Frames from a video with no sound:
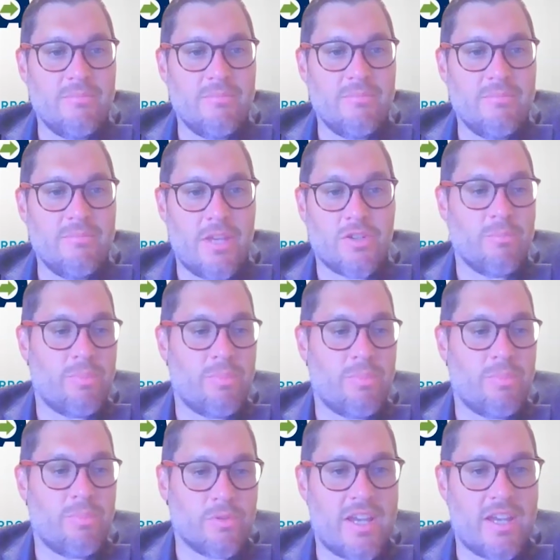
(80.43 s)
majored in
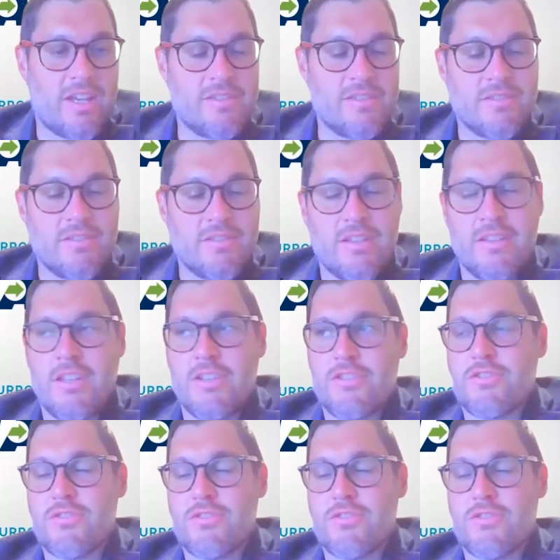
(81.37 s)
political science and
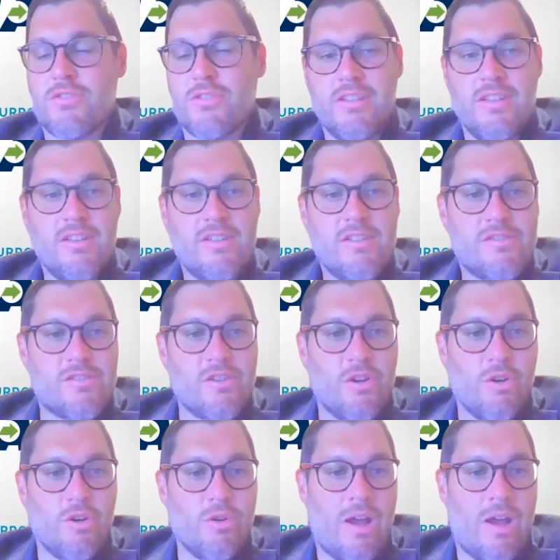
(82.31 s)
history. So